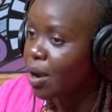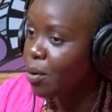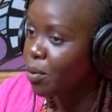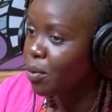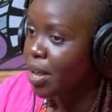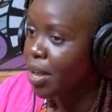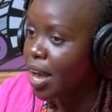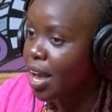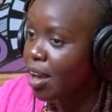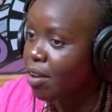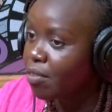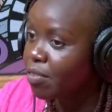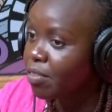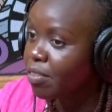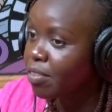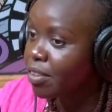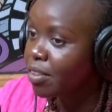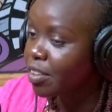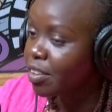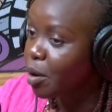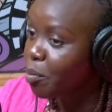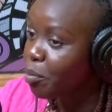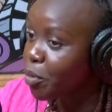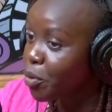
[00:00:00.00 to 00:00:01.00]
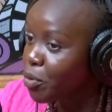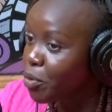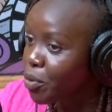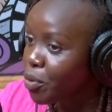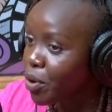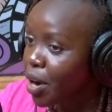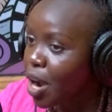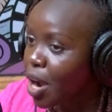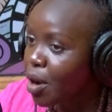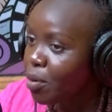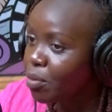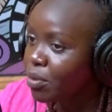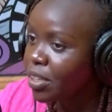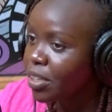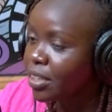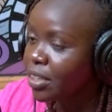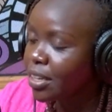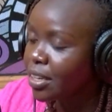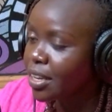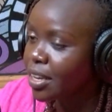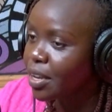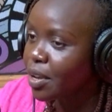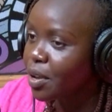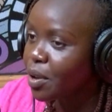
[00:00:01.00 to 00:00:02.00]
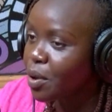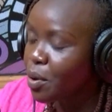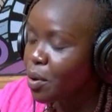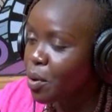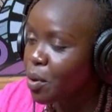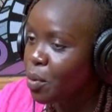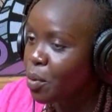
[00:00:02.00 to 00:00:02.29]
we have Samburu County,